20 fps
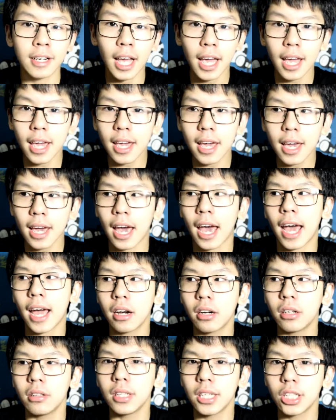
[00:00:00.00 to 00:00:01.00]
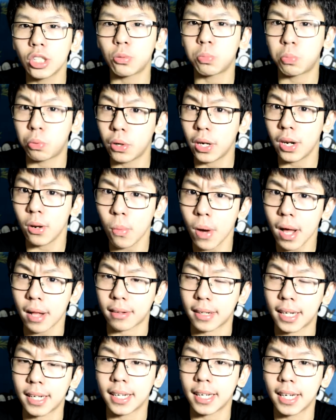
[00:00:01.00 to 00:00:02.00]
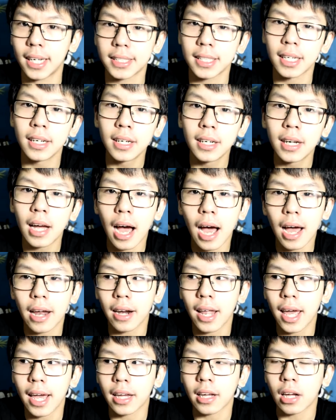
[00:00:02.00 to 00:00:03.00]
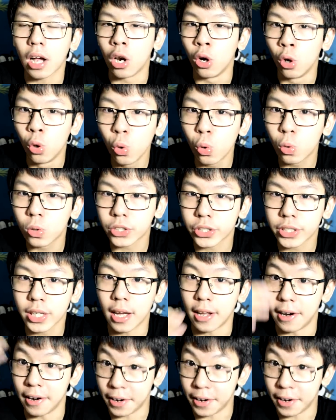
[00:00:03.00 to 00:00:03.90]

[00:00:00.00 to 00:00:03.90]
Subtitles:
they handled this pretty well, I guess. Unlike Luke's